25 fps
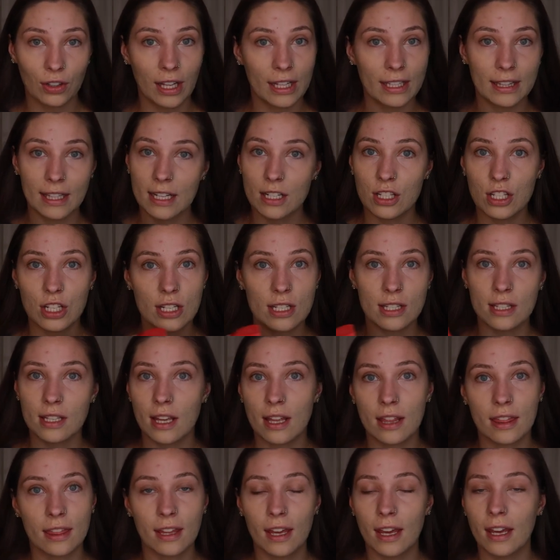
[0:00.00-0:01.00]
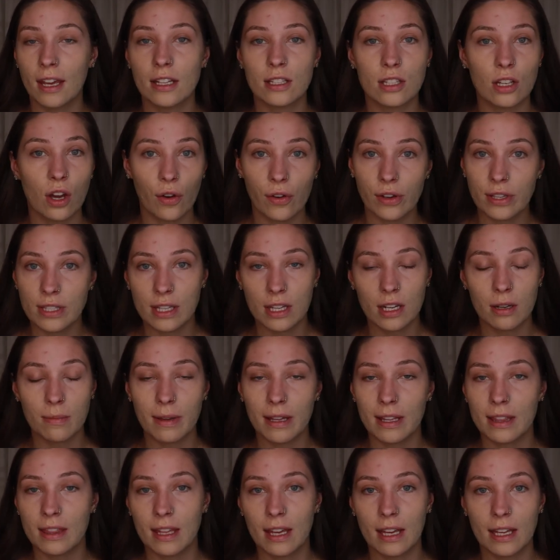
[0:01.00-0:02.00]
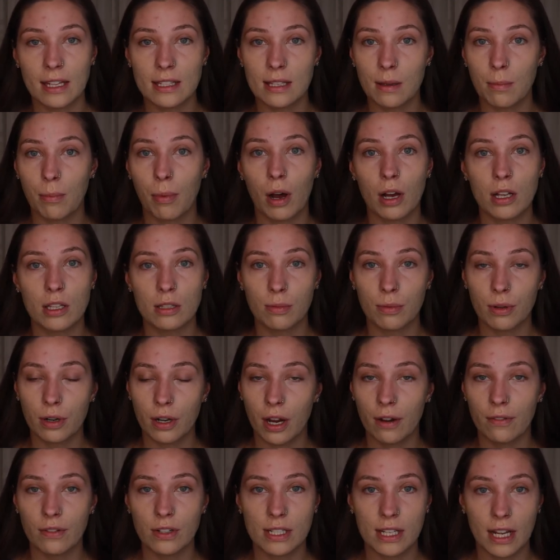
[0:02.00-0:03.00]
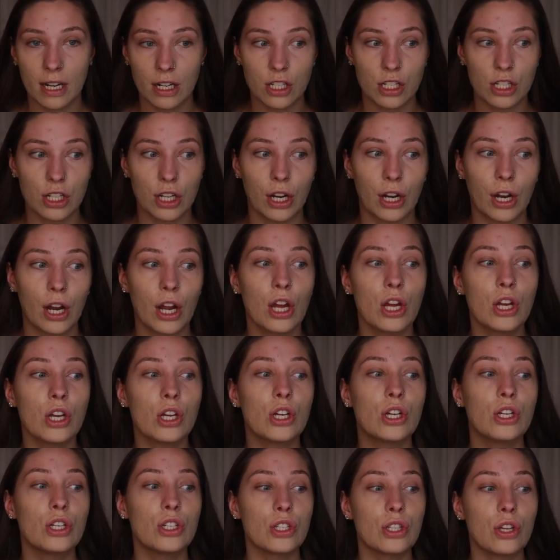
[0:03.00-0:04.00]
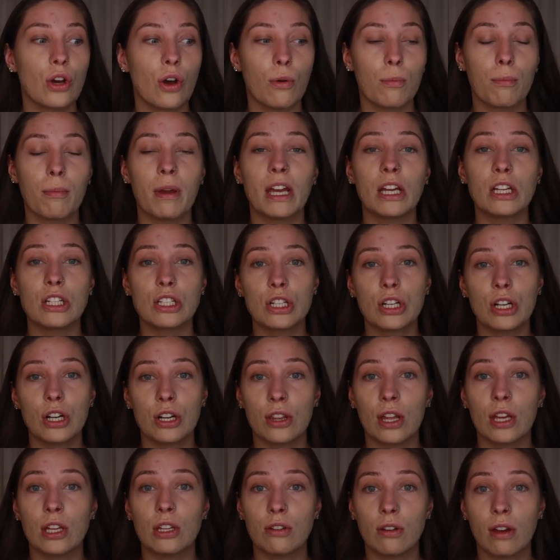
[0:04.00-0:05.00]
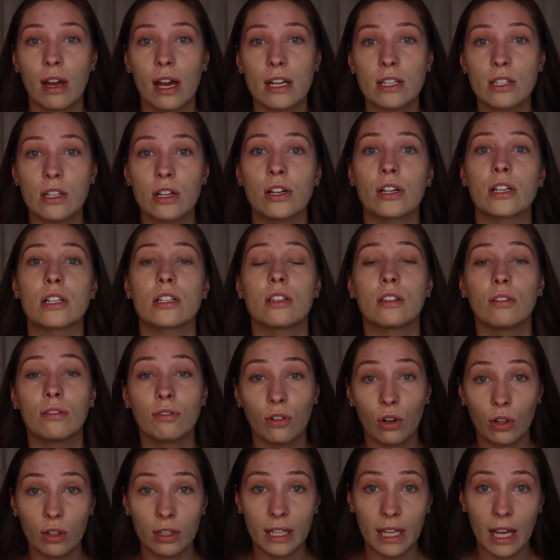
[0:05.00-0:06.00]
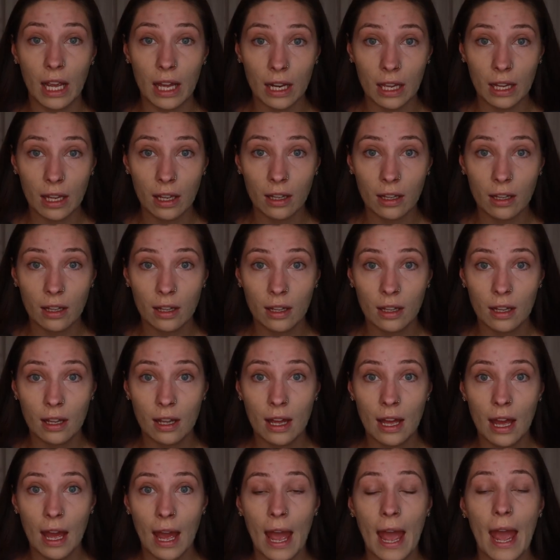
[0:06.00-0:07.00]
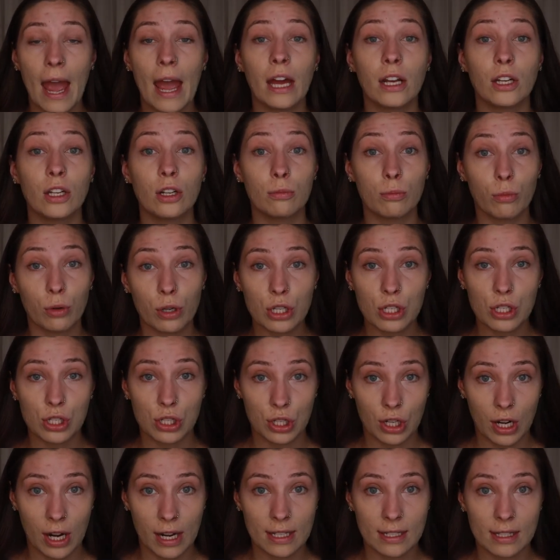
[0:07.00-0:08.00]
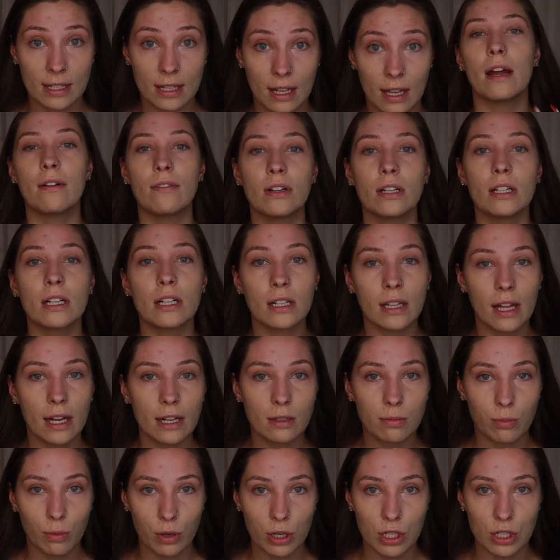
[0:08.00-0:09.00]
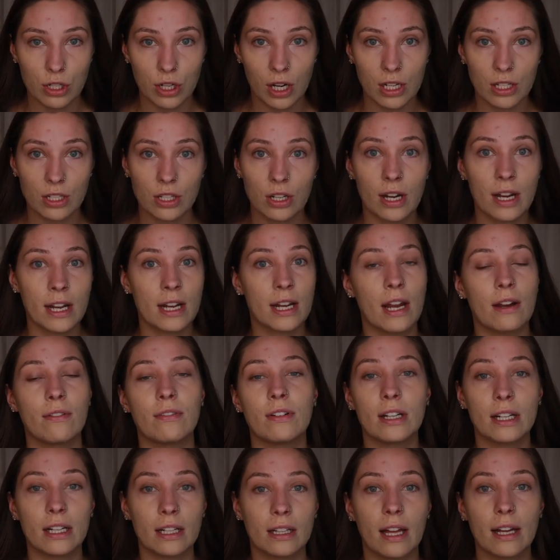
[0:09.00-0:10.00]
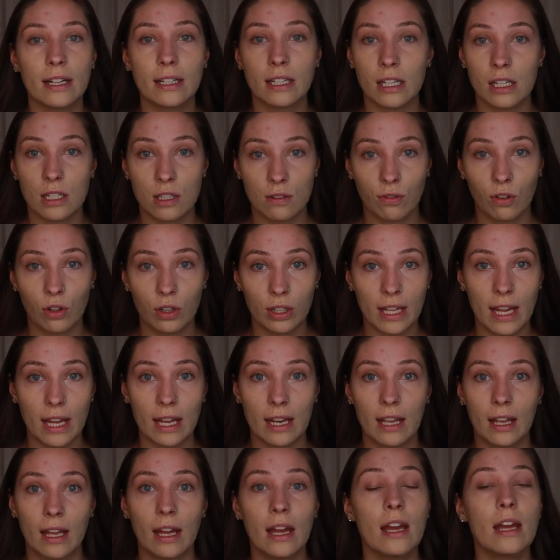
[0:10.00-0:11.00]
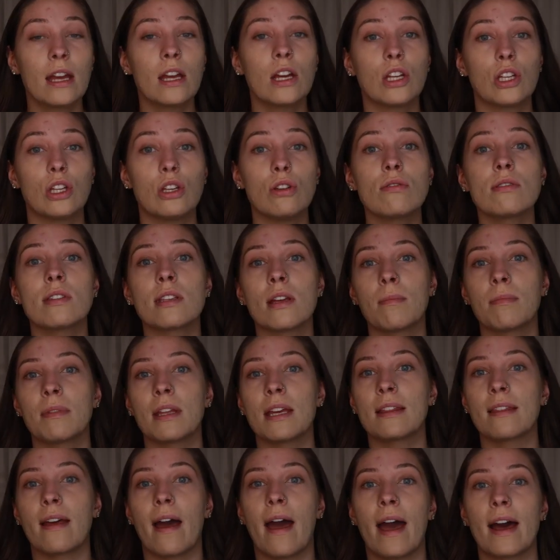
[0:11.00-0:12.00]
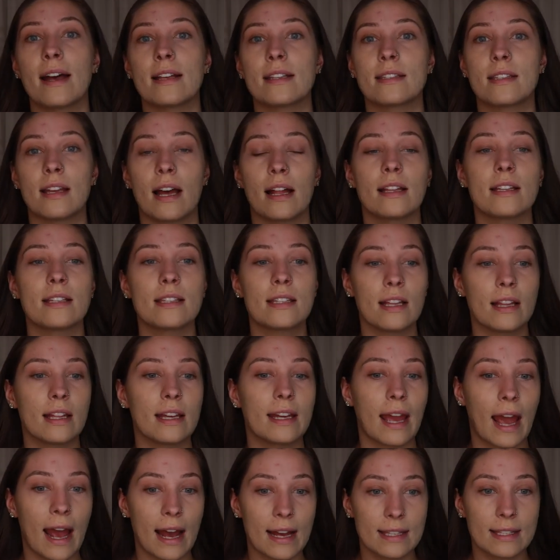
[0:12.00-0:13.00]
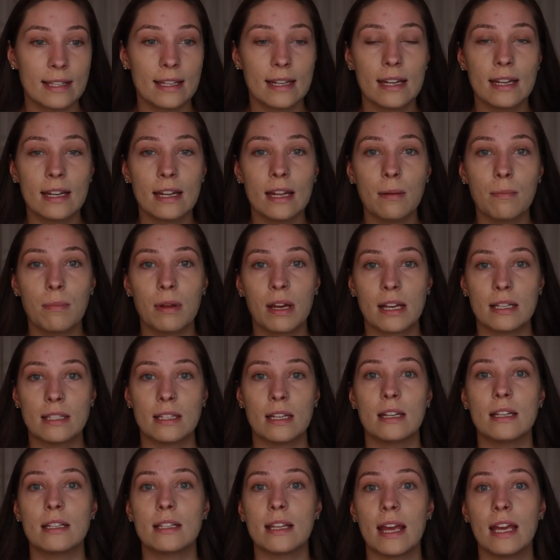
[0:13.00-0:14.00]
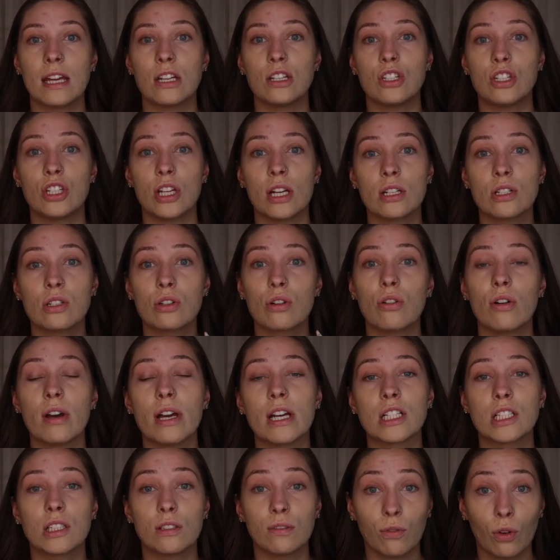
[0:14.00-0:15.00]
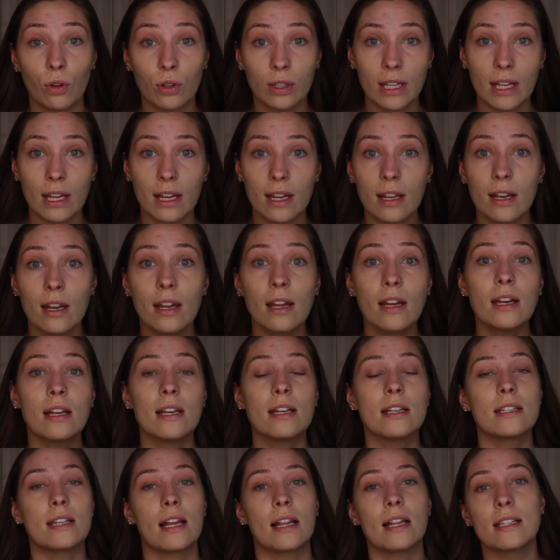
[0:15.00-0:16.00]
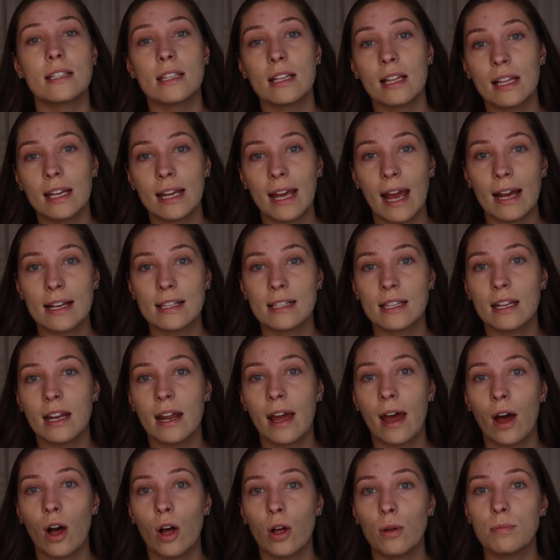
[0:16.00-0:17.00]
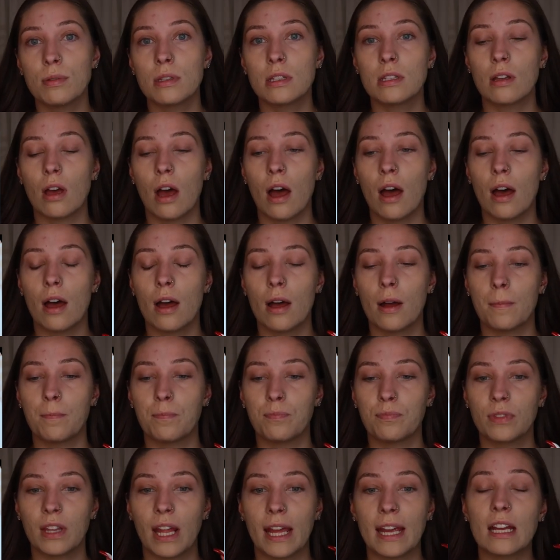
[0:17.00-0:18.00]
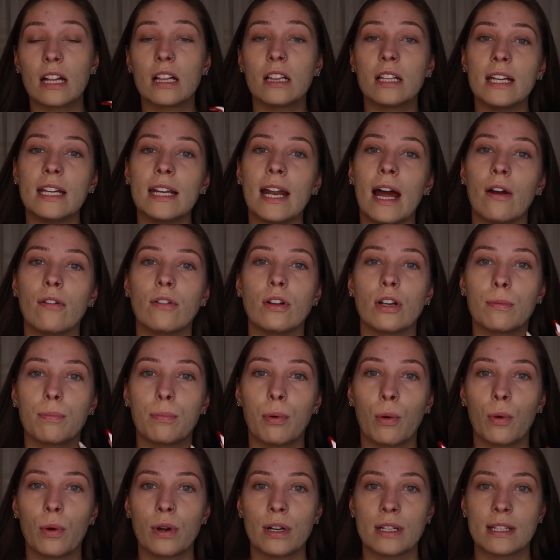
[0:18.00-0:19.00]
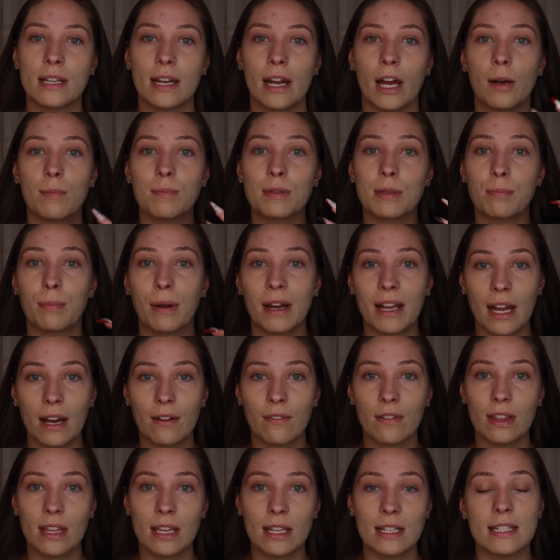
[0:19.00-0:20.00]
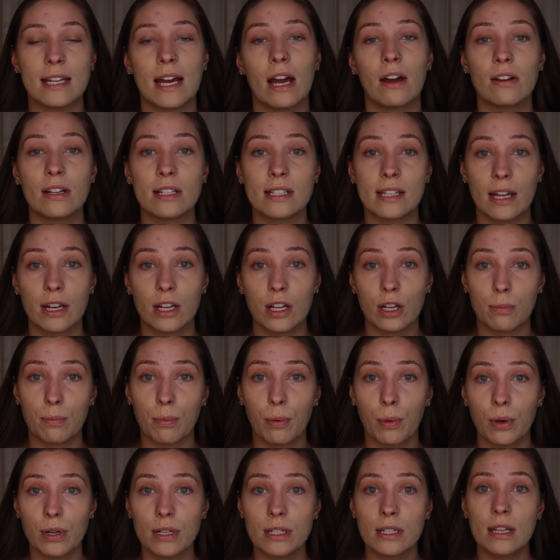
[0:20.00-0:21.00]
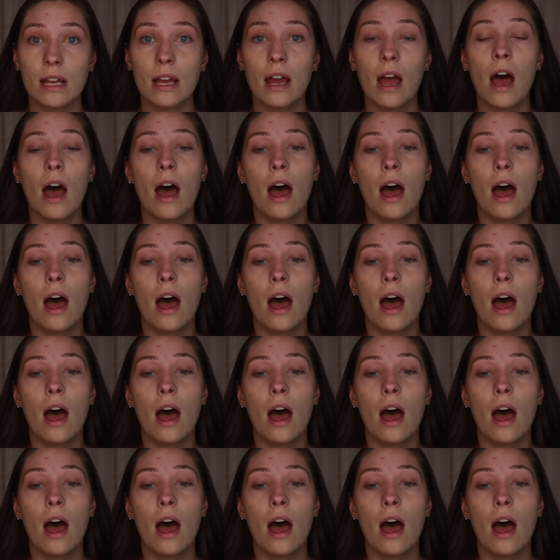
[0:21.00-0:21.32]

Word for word: Like, that's just a thing. It's always going to be a thing. It's impossible to cover texture. So make sure that you guys are exfoliating and you're moisturizing. Never neglect moisturizer and never neglect exfoliating. Use something that has salicylic acid in it, because it is a gentle exfoliant. Salicylic acid helps um like clean out your pores, and it helps break everything down inside of your pores.